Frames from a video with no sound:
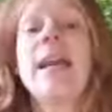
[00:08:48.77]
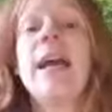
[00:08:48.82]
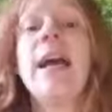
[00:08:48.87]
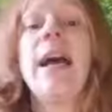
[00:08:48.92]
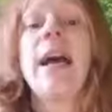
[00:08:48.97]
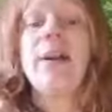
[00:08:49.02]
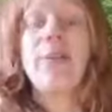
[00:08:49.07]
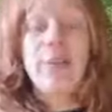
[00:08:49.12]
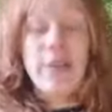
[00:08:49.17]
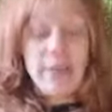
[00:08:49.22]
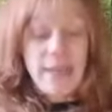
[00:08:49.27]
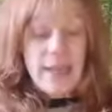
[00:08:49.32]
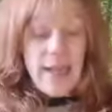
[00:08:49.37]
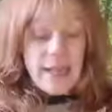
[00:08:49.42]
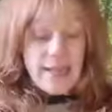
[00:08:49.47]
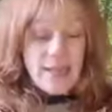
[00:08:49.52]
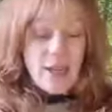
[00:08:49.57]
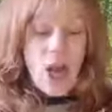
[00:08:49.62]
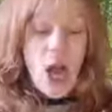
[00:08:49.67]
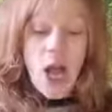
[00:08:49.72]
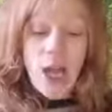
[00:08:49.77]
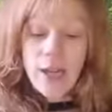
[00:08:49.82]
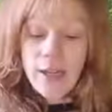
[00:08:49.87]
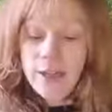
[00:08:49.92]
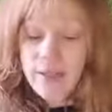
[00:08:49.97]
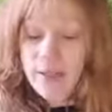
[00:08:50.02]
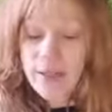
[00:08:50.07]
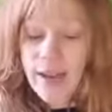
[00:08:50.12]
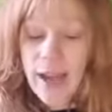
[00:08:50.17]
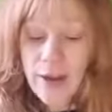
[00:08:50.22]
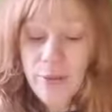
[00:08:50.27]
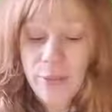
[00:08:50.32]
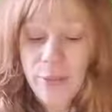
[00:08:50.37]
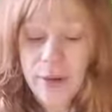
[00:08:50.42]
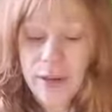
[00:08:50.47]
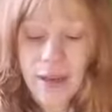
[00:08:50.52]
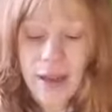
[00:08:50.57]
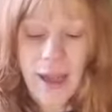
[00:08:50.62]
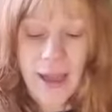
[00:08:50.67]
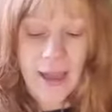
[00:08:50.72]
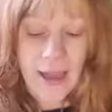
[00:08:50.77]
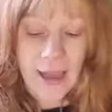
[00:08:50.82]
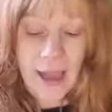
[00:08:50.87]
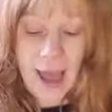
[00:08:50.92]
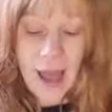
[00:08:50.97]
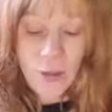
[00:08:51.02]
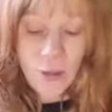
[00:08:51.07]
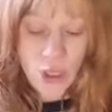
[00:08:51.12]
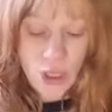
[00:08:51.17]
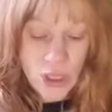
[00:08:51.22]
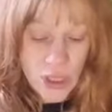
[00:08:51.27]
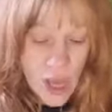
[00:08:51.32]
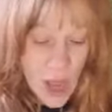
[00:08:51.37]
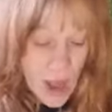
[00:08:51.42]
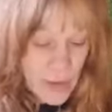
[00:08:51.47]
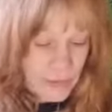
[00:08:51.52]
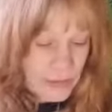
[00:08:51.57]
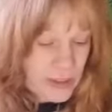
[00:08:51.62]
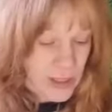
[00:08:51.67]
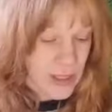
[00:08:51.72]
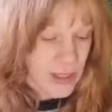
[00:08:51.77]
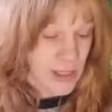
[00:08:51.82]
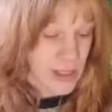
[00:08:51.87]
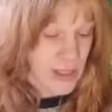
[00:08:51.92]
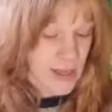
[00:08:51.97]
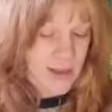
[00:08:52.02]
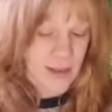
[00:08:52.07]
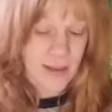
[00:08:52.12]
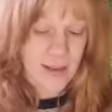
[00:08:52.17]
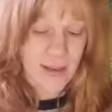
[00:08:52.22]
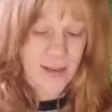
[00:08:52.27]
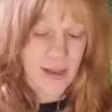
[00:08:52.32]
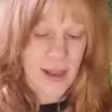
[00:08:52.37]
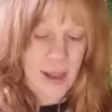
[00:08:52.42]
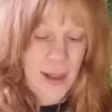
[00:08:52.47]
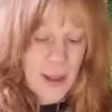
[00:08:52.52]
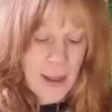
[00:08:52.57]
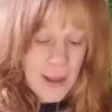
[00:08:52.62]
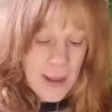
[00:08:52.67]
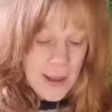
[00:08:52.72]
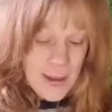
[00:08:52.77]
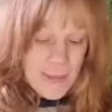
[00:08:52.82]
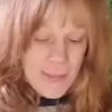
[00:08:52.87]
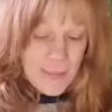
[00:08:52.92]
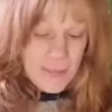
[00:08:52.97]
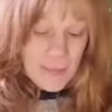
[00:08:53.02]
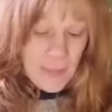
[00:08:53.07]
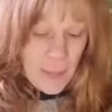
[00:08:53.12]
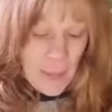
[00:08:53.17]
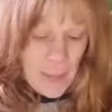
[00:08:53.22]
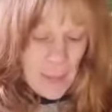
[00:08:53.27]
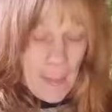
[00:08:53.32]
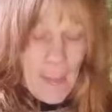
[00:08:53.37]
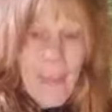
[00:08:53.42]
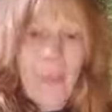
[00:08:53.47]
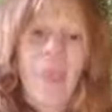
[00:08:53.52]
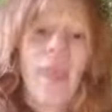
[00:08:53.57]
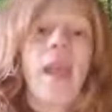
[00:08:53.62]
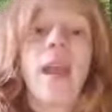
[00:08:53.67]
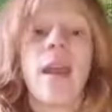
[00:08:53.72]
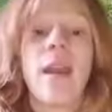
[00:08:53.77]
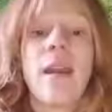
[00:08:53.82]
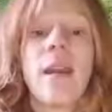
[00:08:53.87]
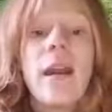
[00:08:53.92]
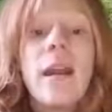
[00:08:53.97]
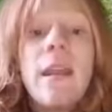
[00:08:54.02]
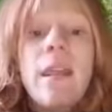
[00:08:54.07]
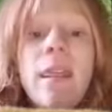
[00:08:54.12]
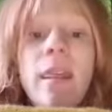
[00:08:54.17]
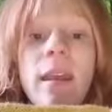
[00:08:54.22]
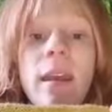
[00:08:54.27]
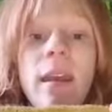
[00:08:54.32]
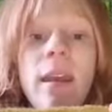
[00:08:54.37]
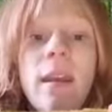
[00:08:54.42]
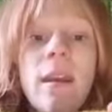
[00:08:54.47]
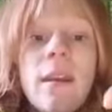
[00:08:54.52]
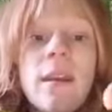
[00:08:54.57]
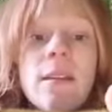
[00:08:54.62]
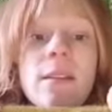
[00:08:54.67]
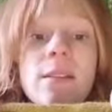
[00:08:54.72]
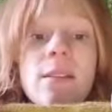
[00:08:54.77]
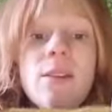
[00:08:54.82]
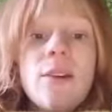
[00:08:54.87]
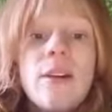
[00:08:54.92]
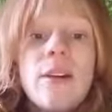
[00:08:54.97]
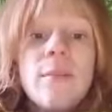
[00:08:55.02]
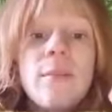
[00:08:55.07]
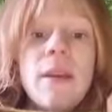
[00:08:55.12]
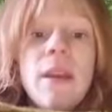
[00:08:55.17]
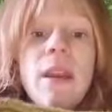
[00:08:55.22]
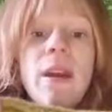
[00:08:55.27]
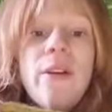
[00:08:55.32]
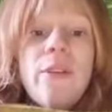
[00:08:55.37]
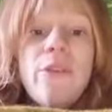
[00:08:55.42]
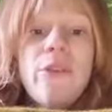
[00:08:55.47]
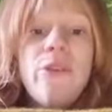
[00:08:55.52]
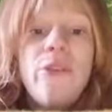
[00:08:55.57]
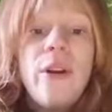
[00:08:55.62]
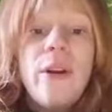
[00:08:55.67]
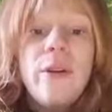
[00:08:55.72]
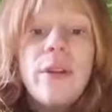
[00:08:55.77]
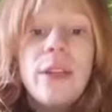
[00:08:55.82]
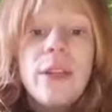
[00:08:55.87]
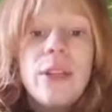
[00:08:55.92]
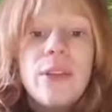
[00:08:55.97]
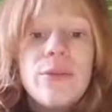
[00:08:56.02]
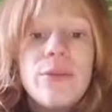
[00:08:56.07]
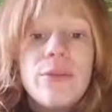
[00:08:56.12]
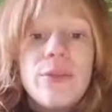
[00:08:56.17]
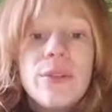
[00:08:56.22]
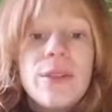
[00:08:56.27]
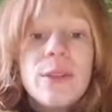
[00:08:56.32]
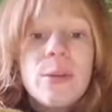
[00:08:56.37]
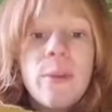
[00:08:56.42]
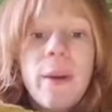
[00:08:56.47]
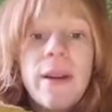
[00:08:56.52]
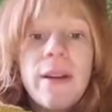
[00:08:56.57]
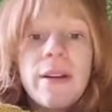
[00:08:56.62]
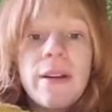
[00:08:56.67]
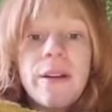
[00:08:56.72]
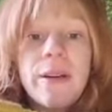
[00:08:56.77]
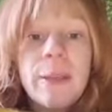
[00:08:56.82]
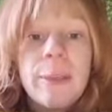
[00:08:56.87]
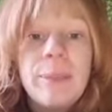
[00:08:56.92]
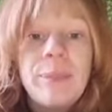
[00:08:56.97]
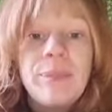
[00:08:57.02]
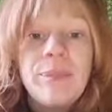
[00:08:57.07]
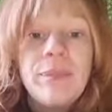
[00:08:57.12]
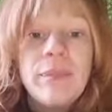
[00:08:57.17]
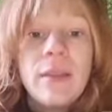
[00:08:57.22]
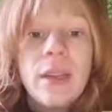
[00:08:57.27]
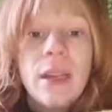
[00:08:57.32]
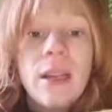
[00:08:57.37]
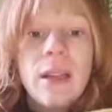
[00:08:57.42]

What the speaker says: it. I really like the color. I really like how soft it is. And I think it's gonna be a very cute sweater.